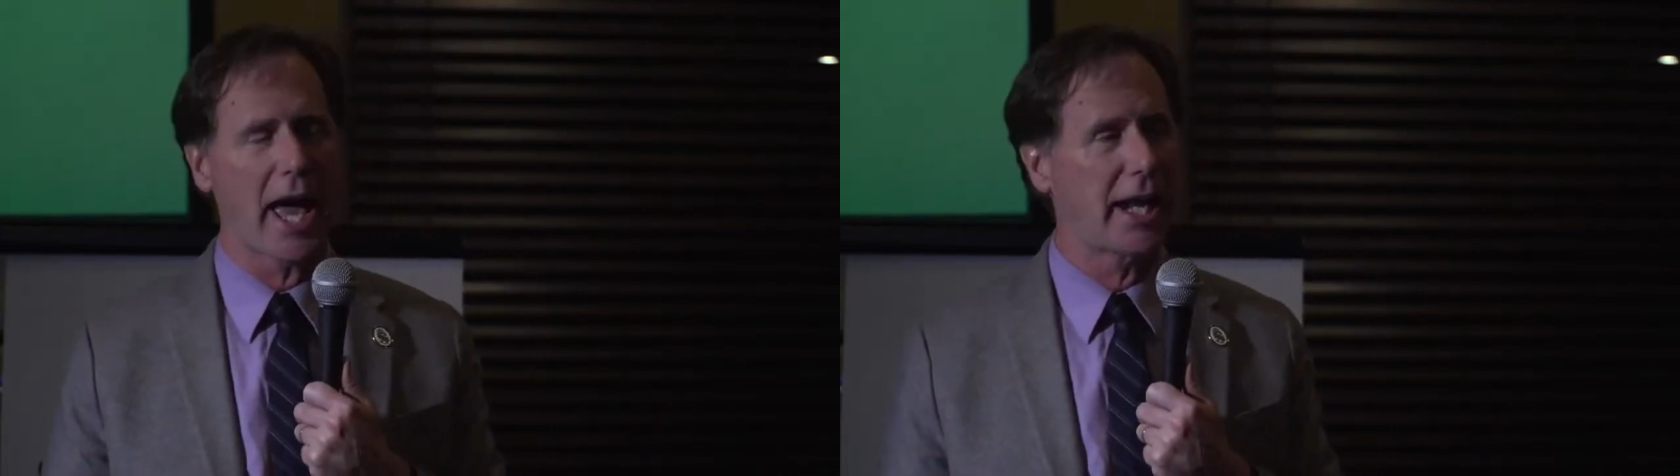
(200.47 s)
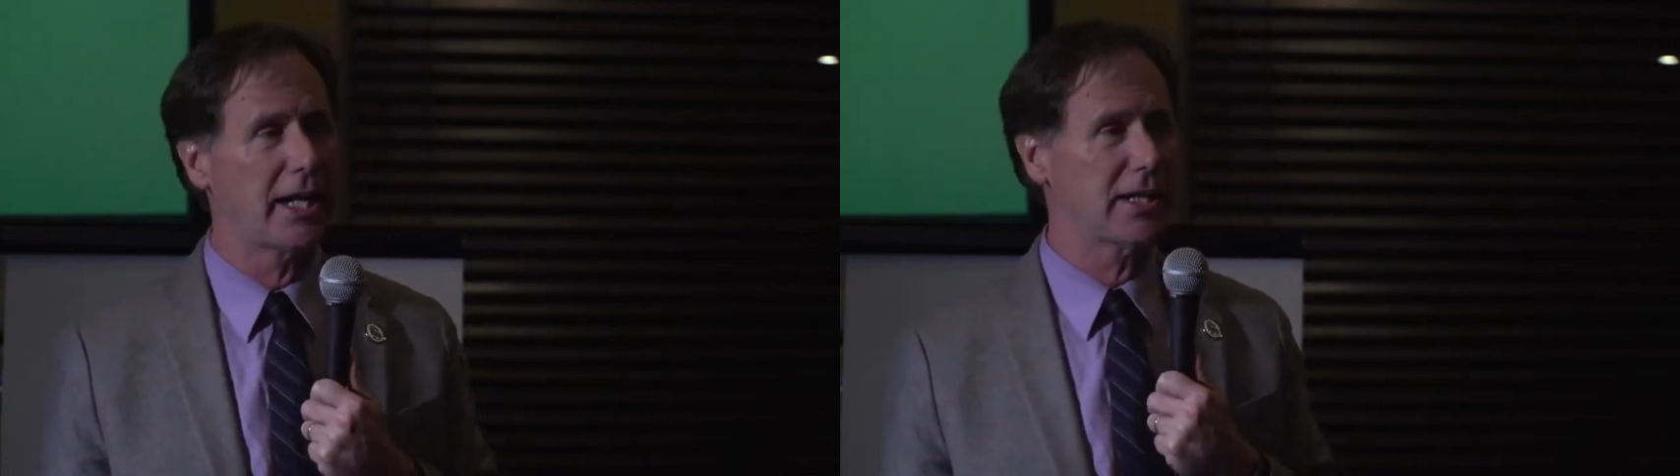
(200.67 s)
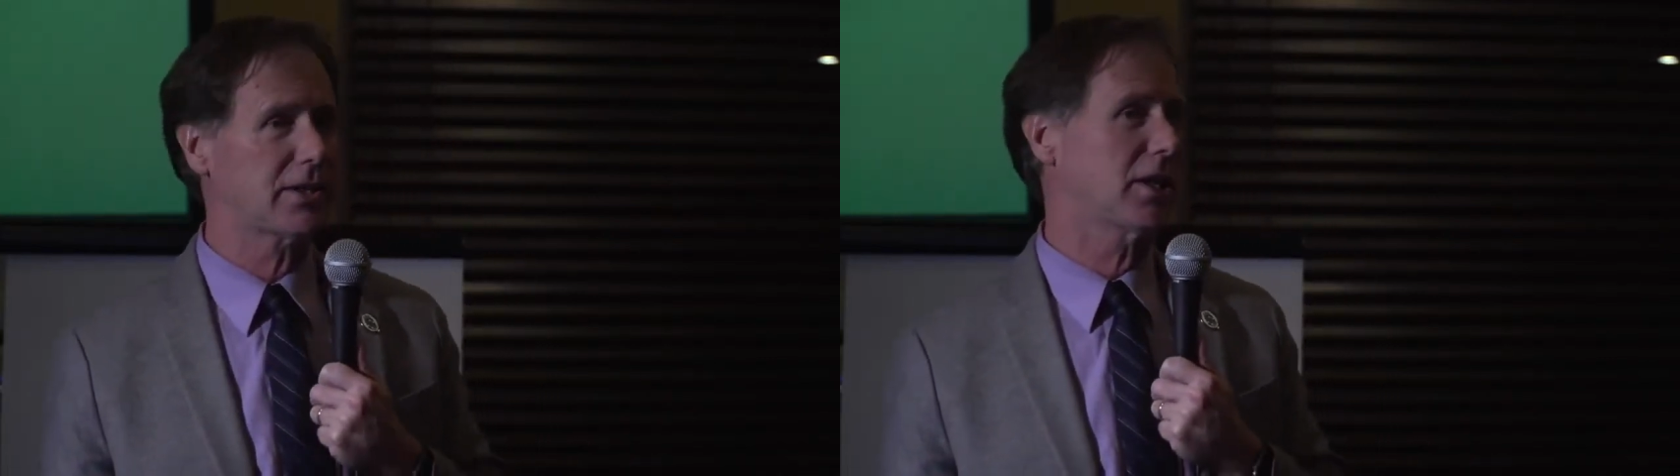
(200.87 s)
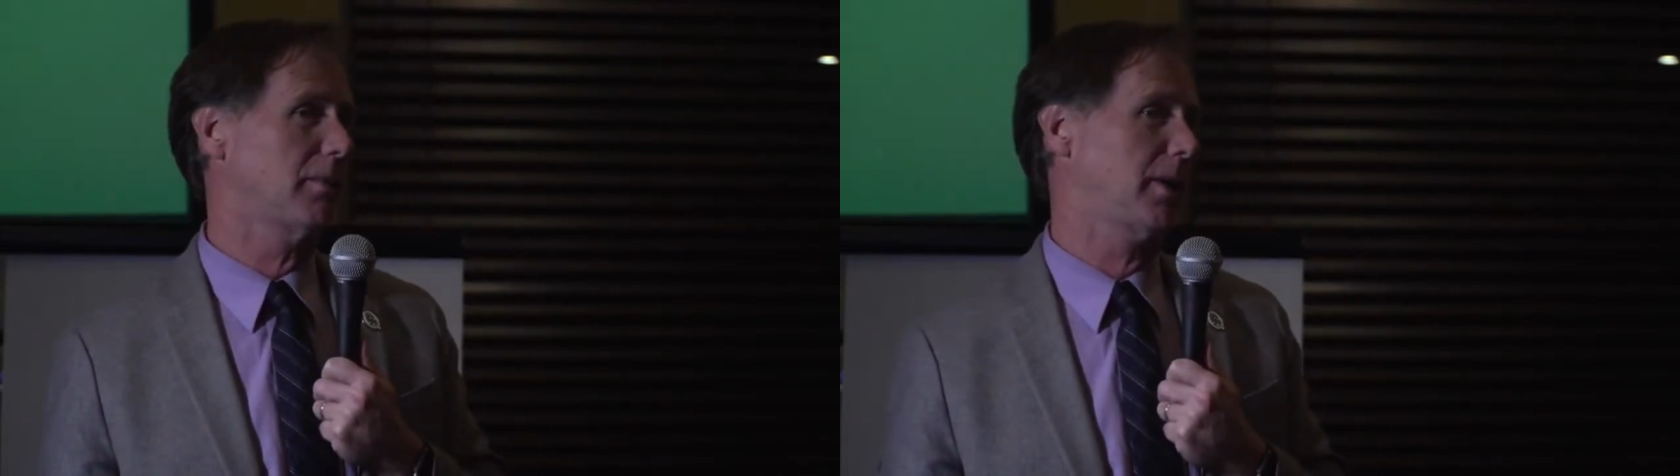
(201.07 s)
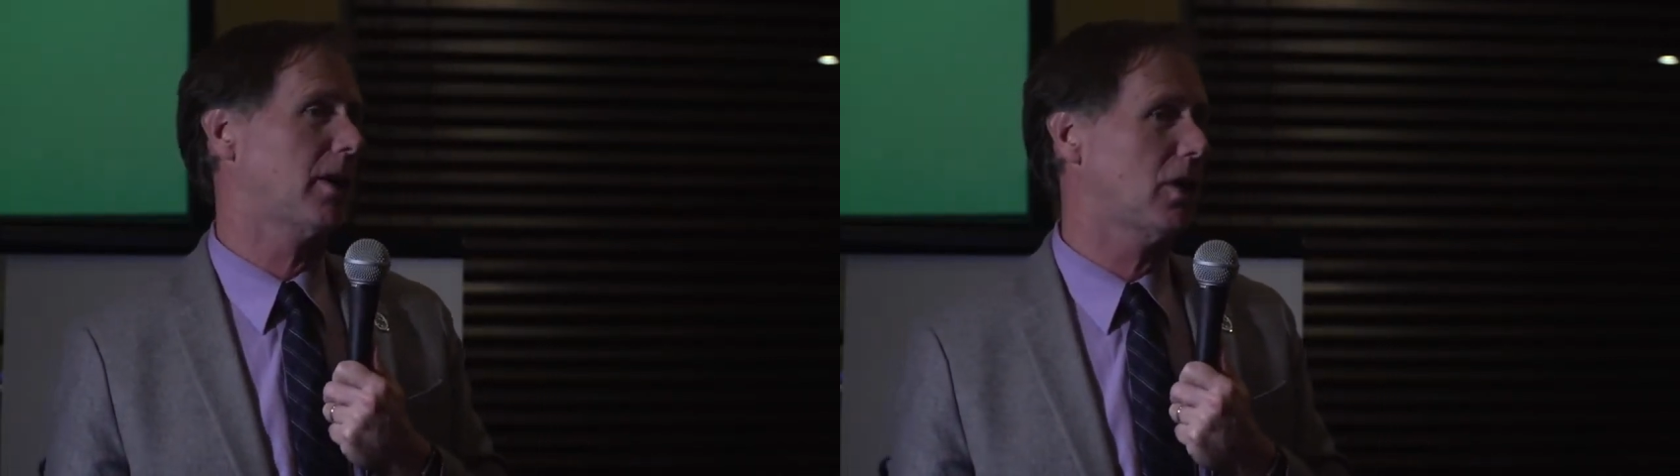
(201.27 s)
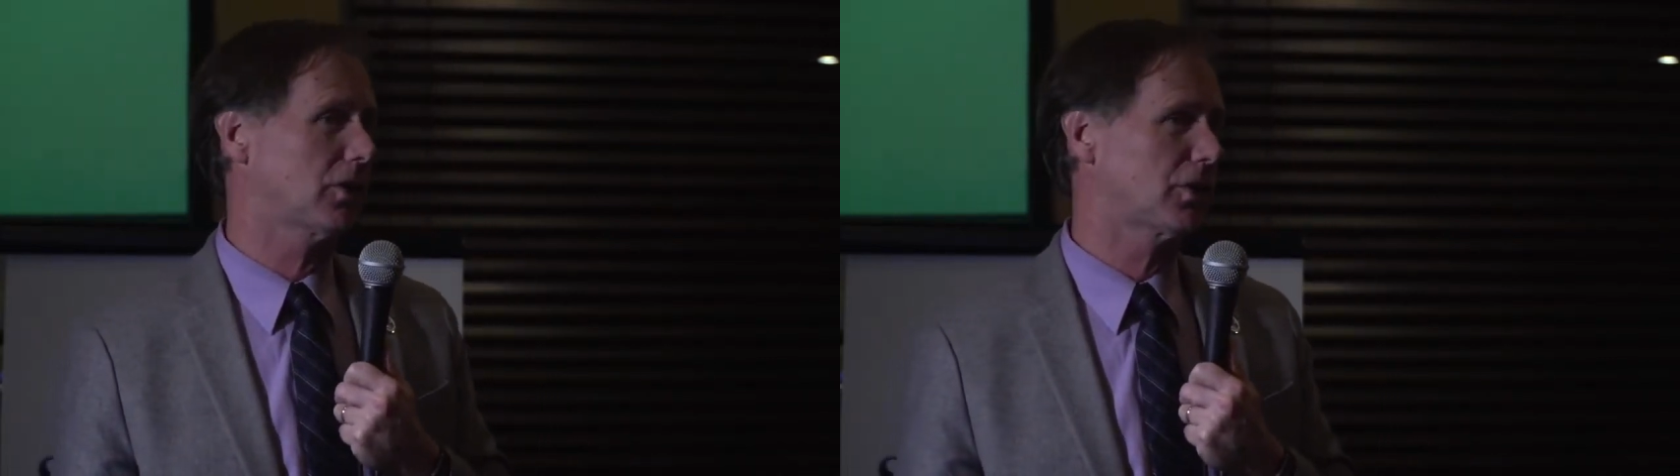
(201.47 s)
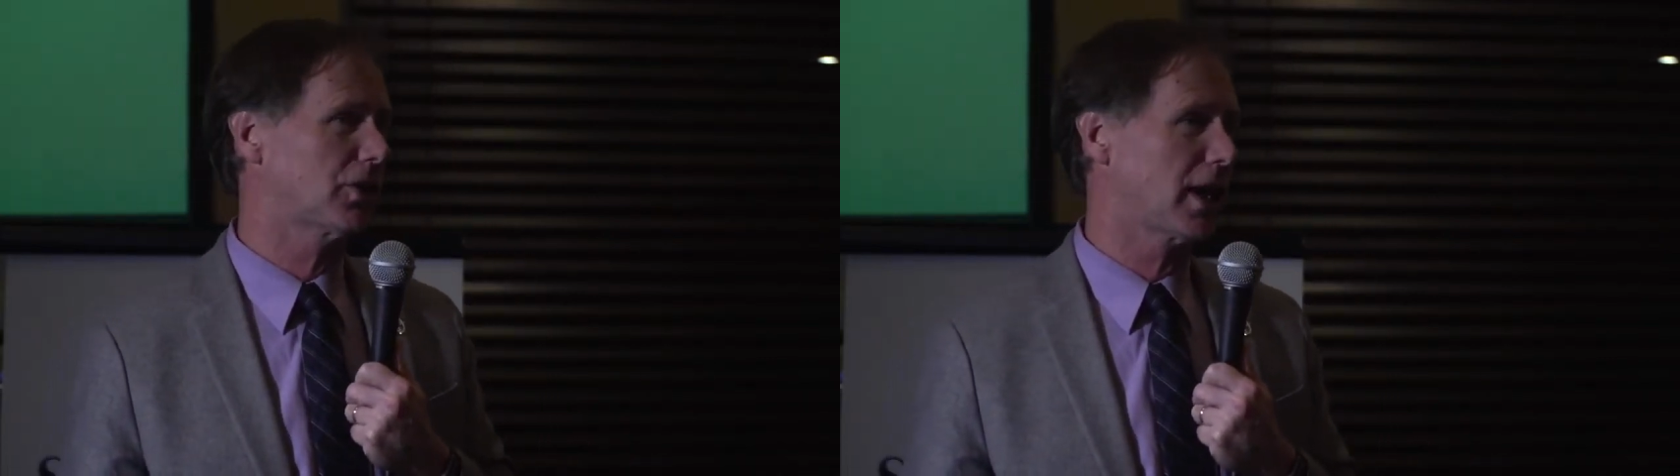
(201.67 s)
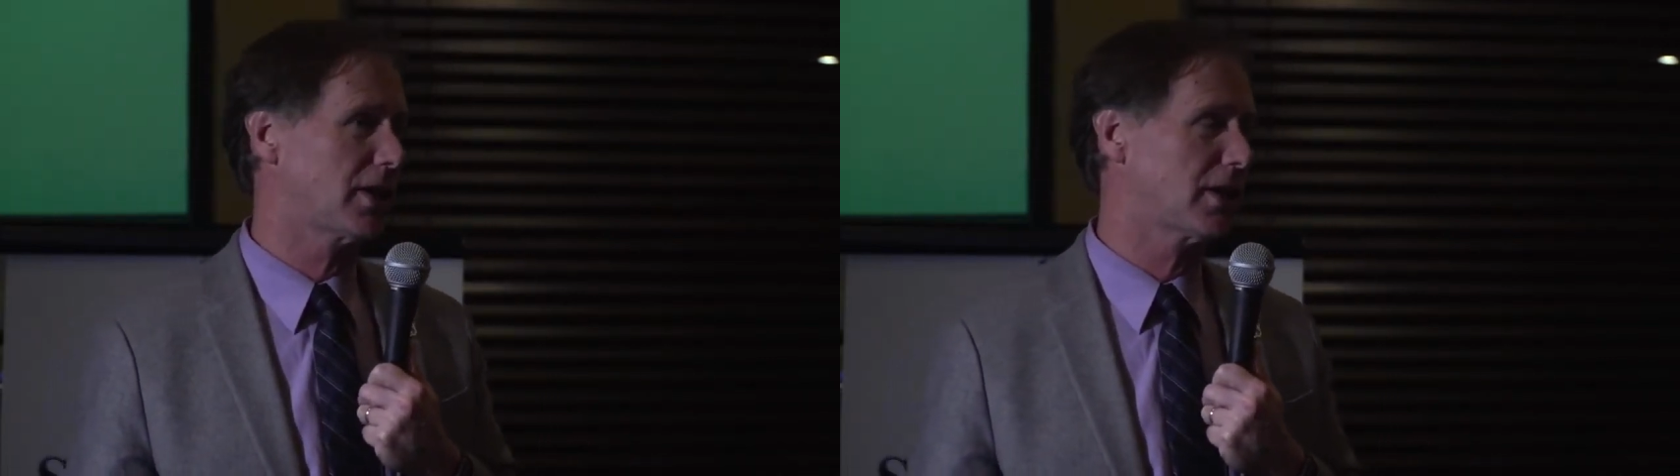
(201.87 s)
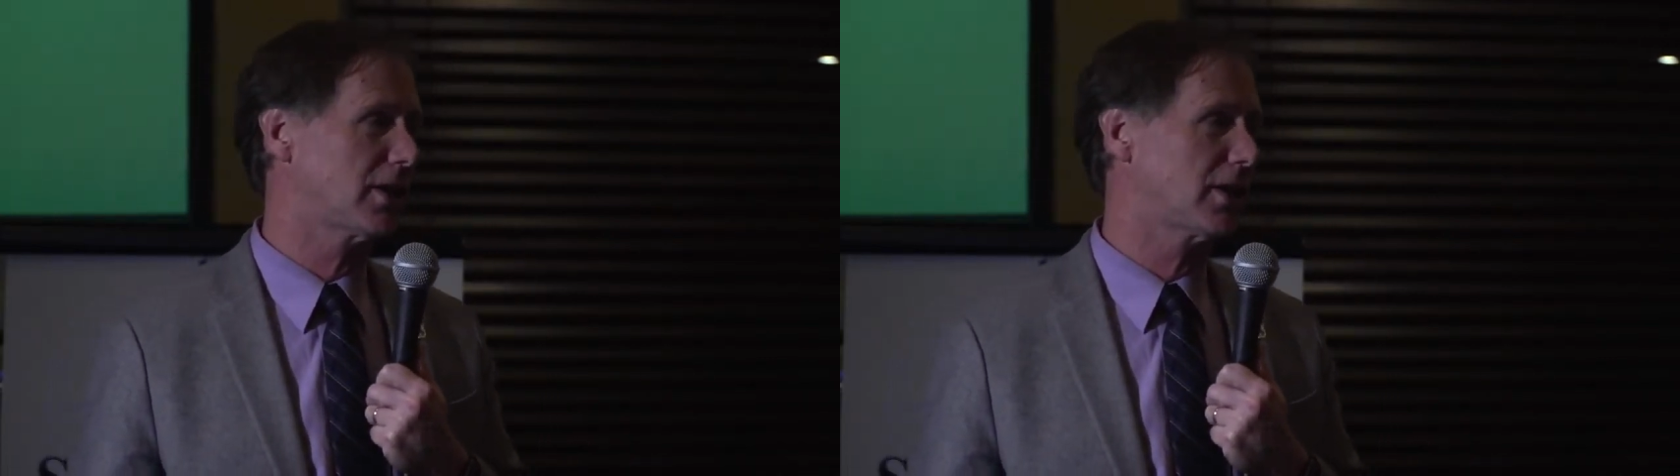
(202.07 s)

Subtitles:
And it is going to be a culture change,